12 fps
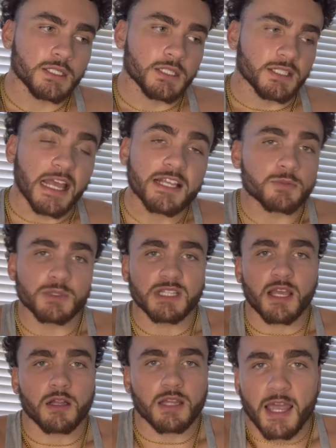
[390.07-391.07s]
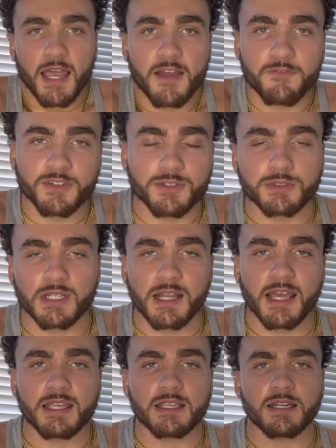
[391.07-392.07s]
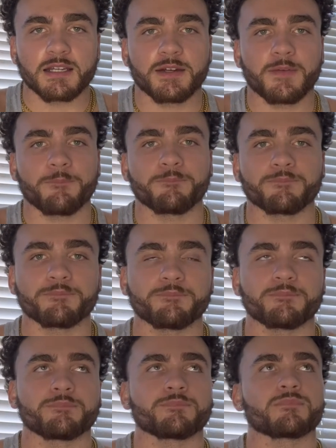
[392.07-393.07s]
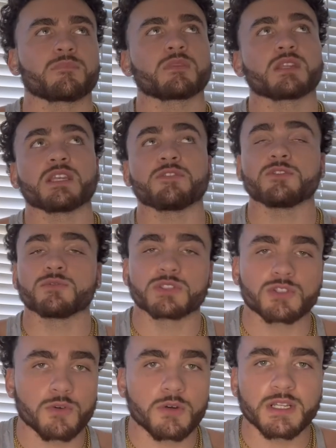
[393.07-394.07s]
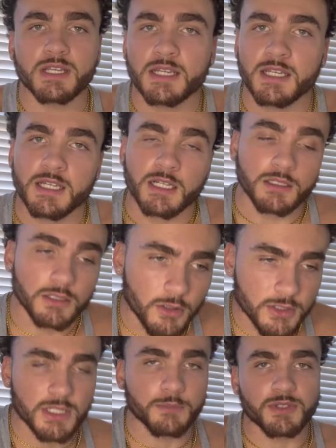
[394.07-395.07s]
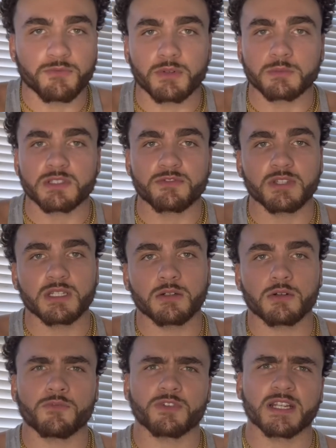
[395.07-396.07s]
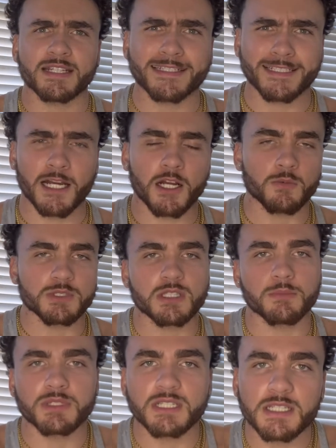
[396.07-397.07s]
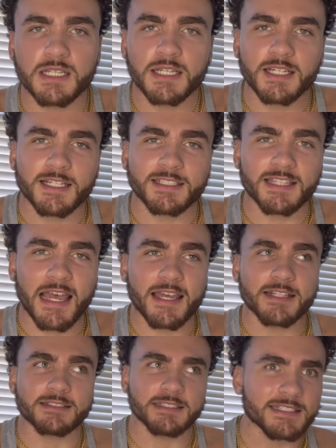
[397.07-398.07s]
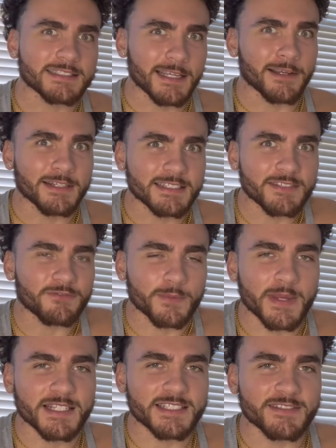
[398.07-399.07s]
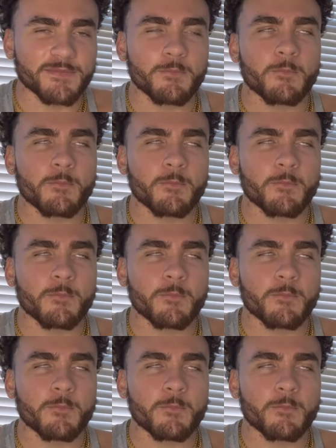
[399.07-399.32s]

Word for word: that's really all I have for you today. If you enjoyed, learn something from this video. Don't forget to share it with somebody that needs to hear this information.